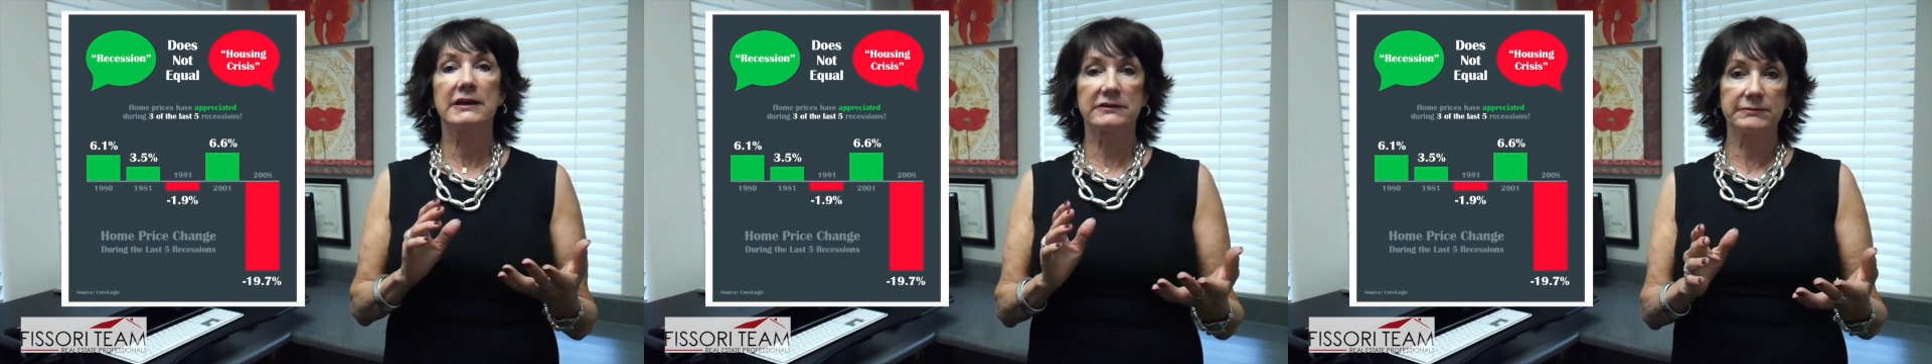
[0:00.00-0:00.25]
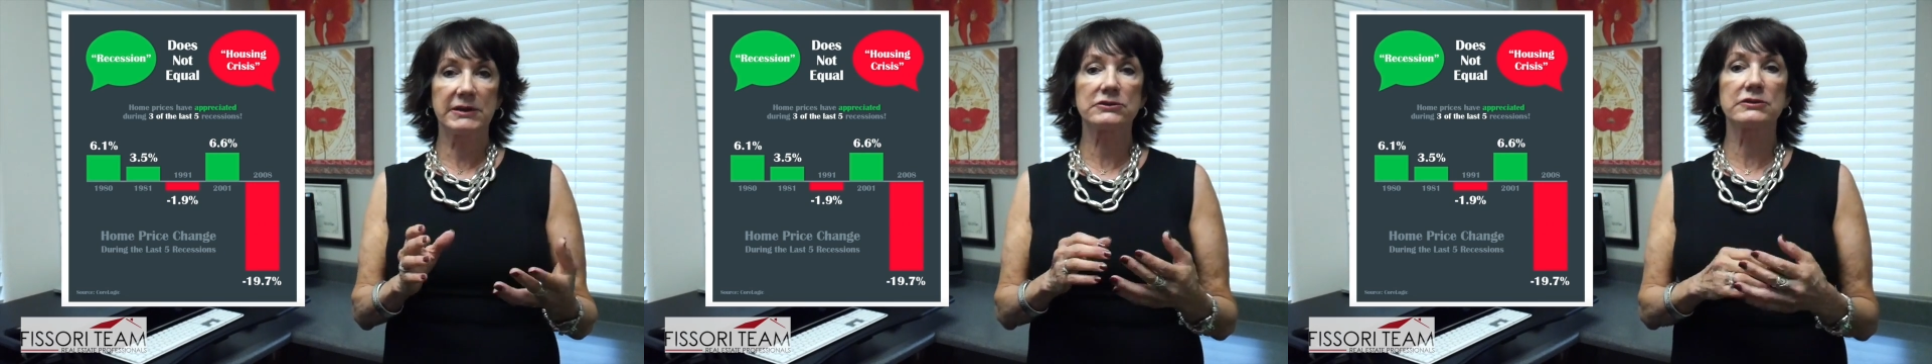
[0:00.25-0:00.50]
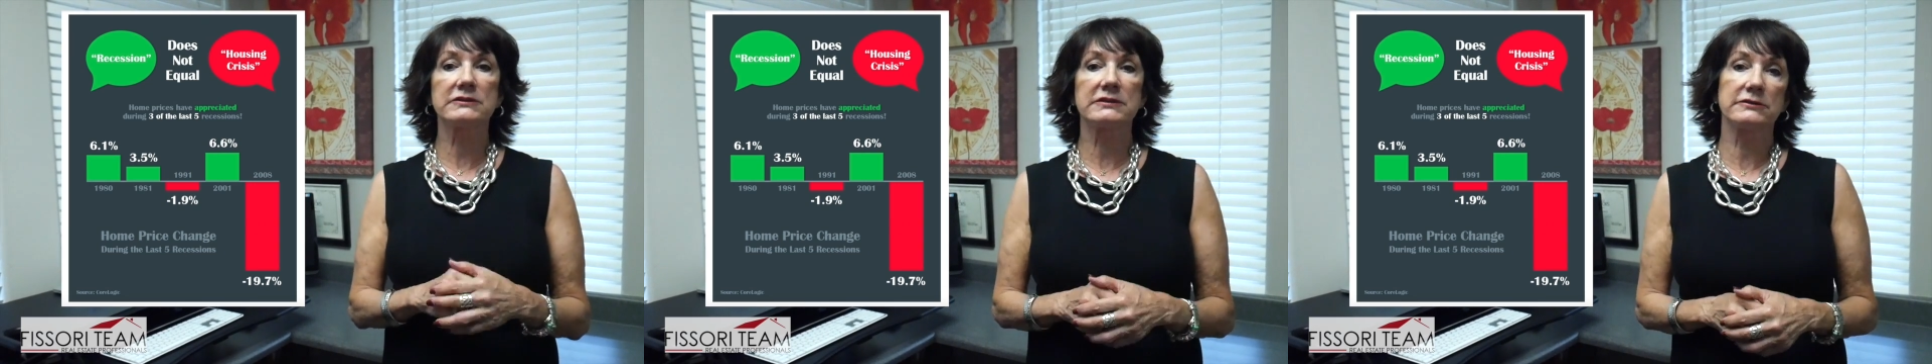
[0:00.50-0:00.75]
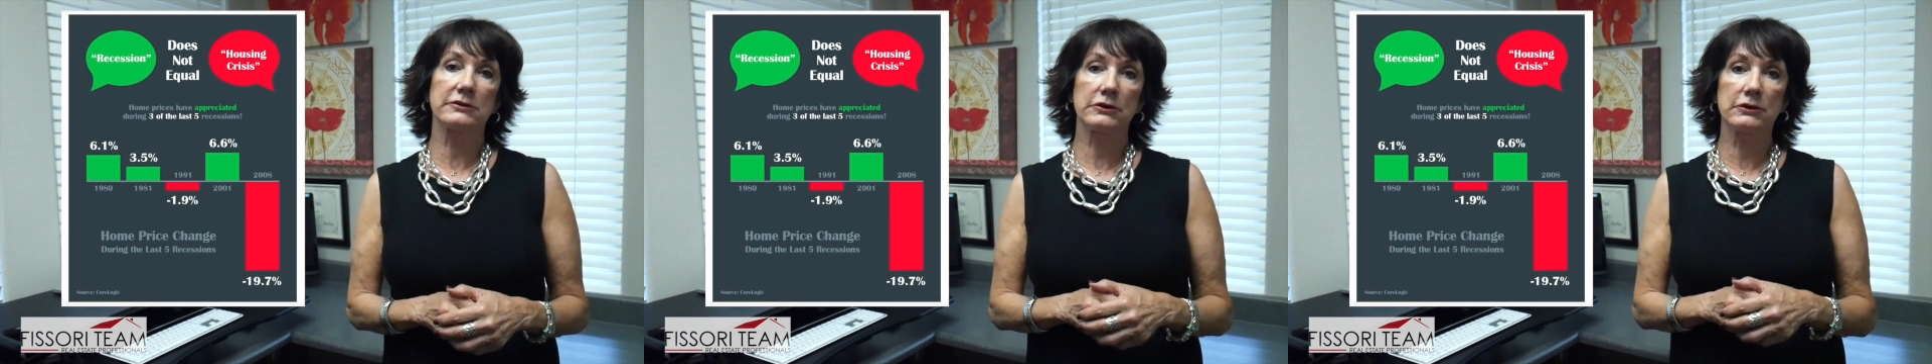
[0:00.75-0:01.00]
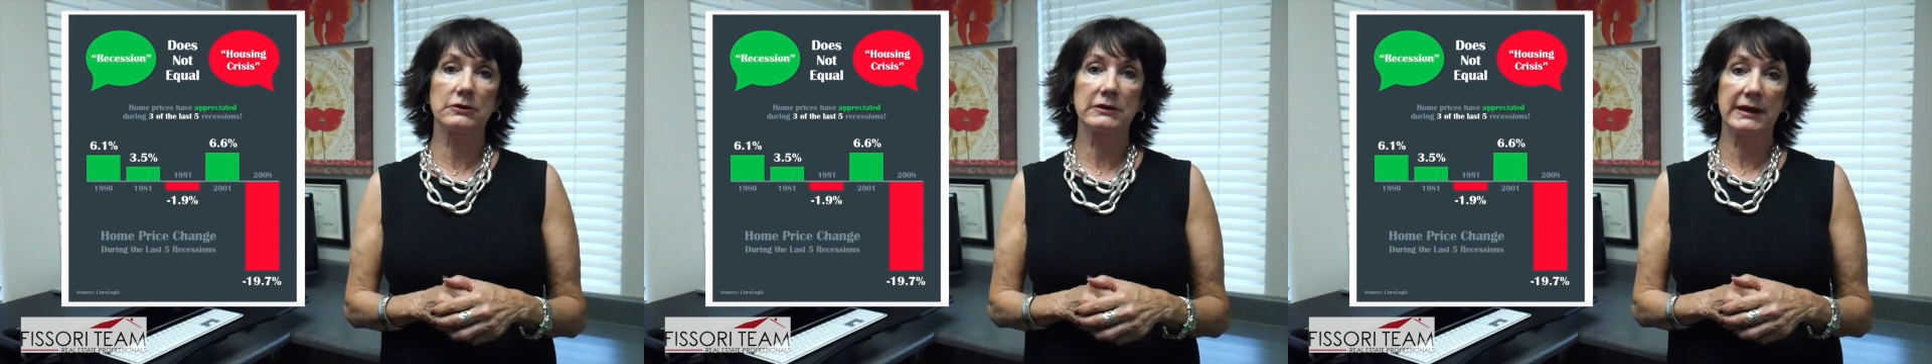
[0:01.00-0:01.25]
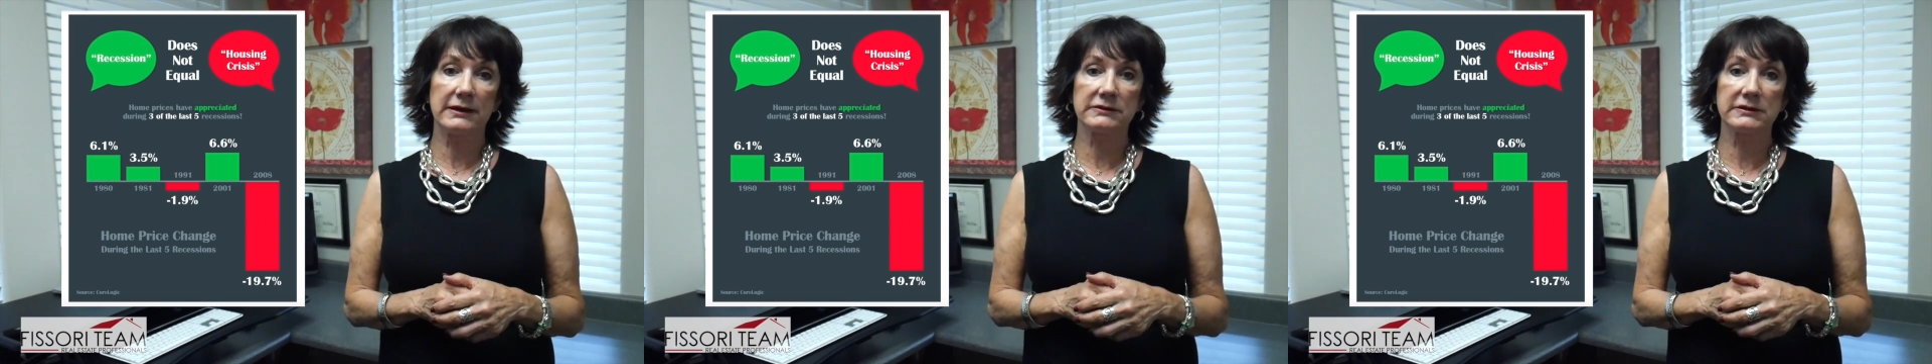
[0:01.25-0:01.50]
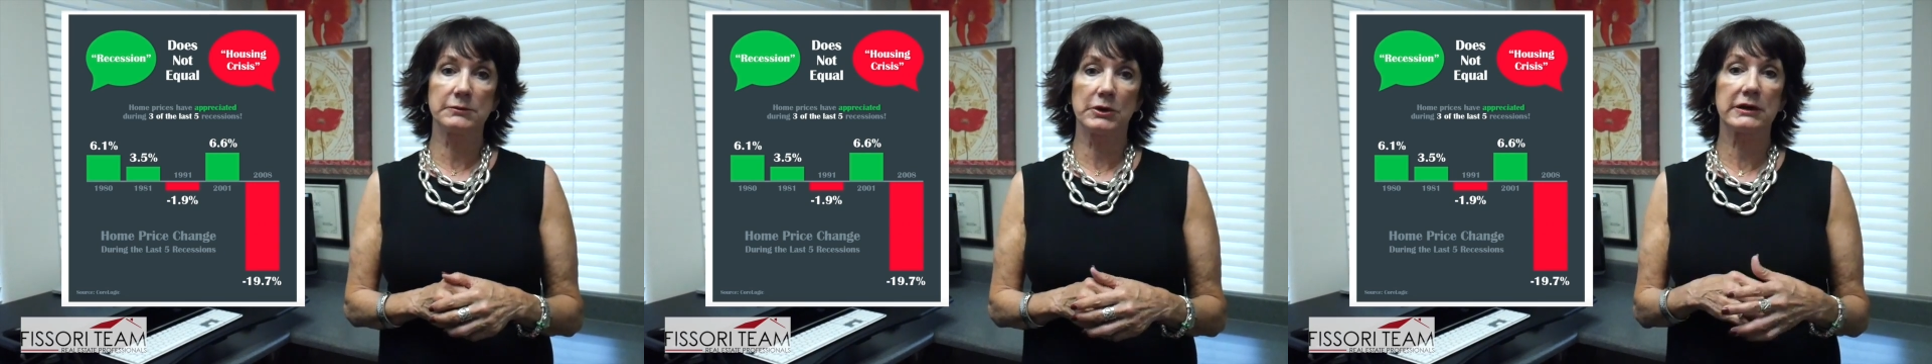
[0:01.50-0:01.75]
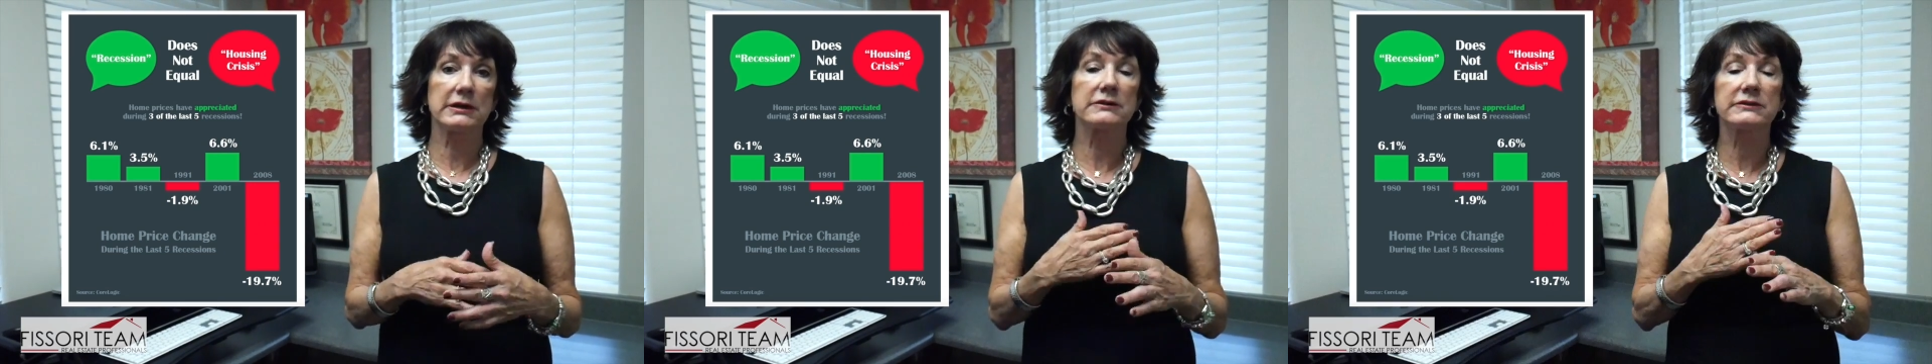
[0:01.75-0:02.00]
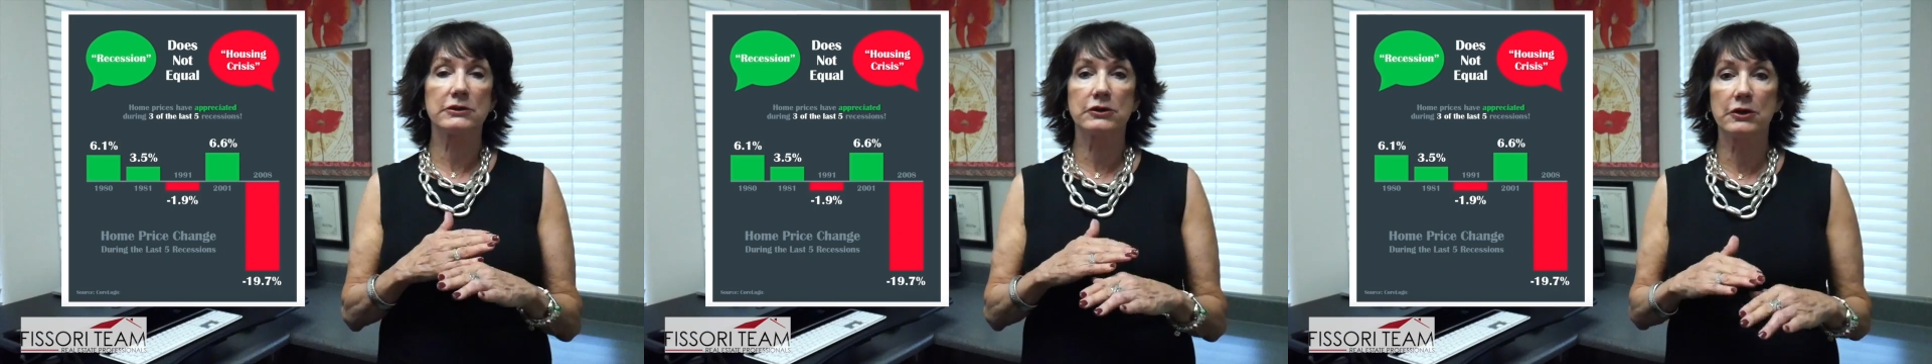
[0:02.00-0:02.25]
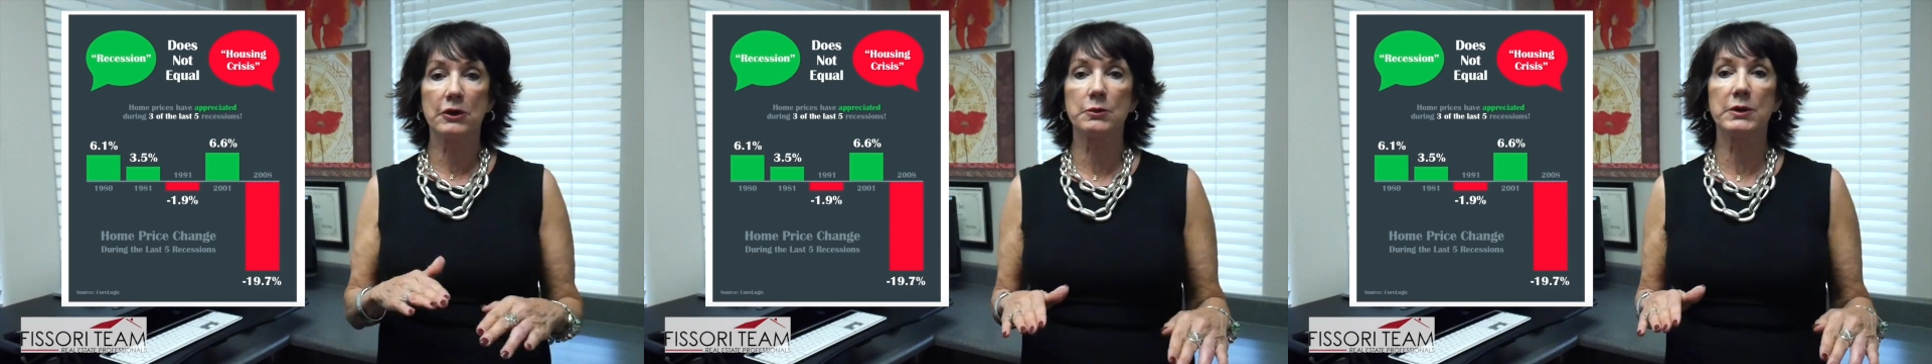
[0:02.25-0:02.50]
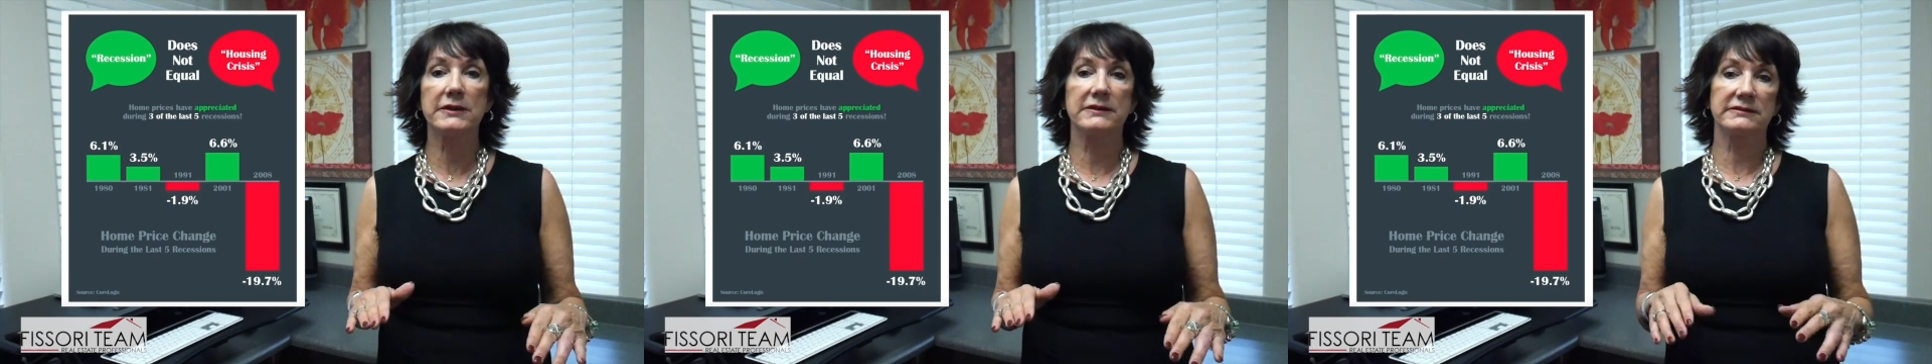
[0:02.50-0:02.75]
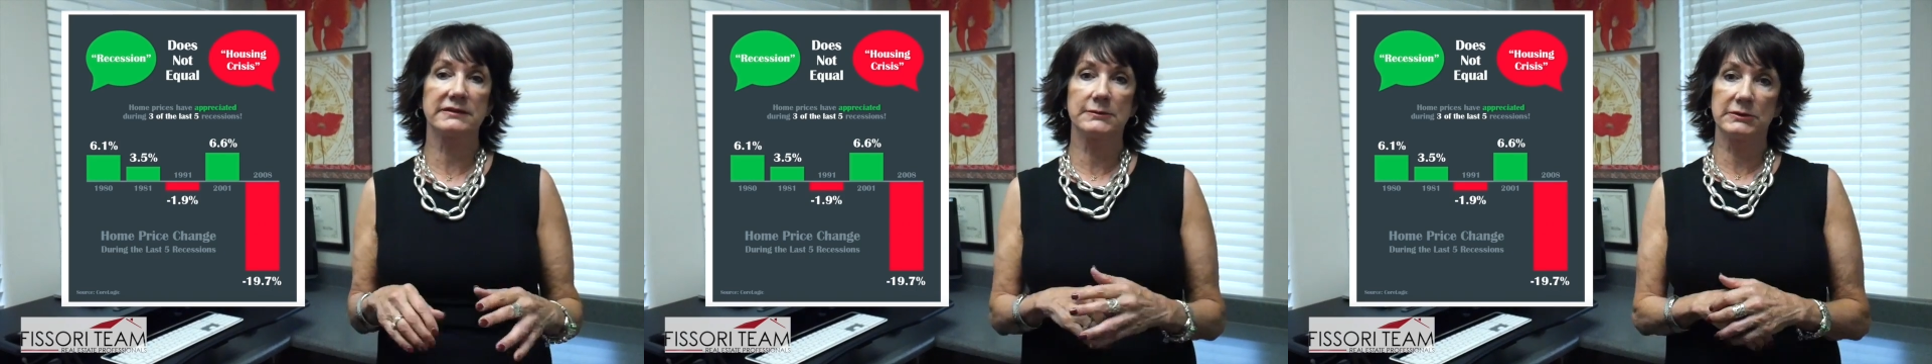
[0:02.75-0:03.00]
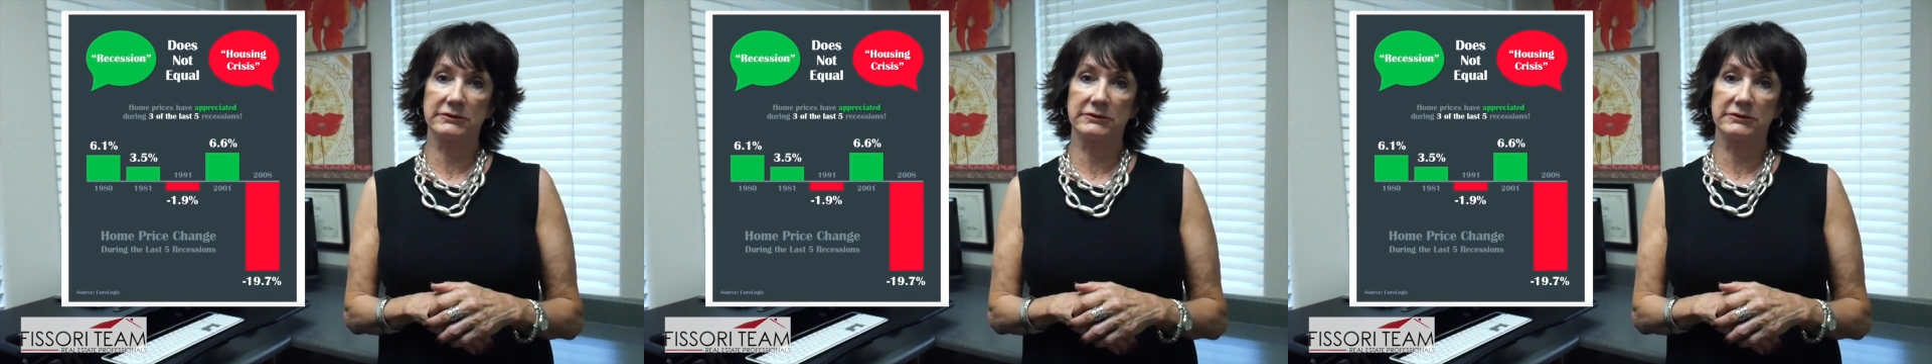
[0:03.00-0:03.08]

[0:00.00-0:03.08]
especially since our current housing market is in no way the same